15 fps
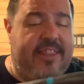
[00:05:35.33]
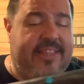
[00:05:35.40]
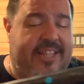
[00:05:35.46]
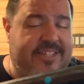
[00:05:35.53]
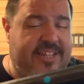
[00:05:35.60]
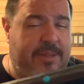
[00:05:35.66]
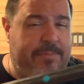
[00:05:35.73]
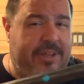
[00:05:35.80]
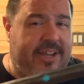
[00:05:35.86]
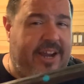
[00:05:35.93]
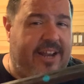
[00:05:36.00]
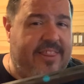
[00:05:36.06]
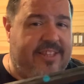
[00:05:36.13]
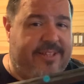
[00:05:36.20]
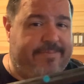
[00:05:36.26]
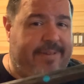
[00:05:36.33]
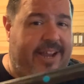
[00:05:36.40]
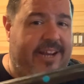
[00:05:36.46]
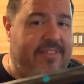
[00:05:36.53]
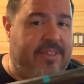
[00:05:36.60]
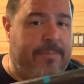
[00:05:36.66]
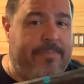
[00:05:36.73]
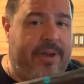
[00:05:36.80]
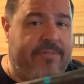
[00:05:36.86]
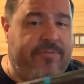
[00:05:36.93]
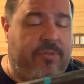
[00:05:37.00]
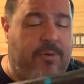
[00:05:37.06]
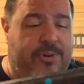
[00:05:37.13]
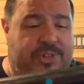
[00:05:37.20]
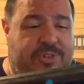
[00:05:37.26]
That's gonna be kind of the height of the bed
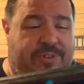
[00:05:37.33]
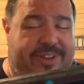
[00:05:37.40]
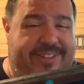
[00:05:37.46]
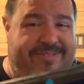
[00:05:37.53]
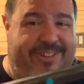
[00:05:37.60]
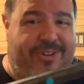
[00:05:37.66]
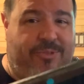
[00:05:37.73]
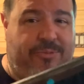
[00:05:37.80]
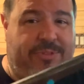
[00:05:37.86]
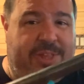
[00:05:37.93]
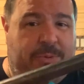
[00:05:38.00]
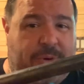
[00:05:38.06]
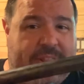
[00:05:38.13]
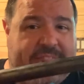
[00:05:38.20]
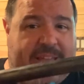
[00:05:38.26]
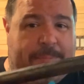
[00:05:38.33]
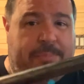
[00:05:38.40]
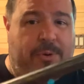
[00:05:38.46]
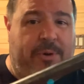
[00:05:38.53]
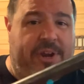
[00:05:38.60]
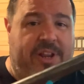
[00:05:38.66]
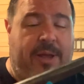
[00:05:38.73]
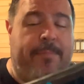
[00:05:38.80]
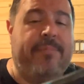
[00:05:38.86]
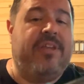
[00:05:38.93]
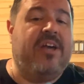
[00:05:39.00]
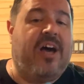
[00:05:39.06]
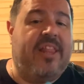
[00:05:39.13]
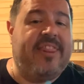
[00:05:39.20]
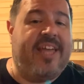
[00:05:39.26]
floor, so you don't really want that poking up
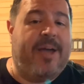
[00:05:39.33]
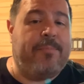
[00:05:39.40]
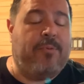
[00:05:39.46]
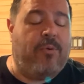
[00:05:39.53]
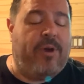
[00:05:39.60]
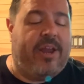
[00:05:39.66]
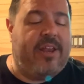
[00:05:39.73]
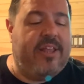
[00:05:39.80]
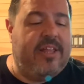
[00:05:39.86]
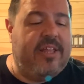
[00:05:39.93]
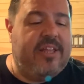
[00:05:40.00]
beyond that point.